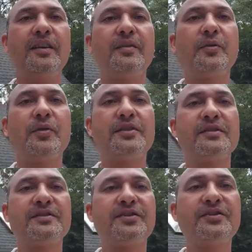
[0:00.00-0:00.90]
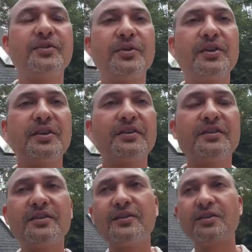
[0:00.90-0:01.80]
Hey everyone, just doing
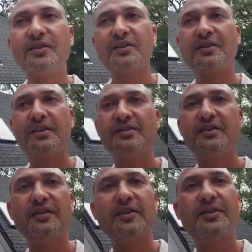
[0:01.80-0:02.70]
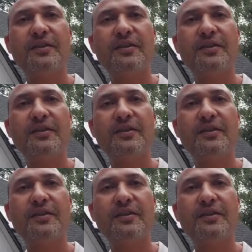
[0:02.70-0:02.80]
a little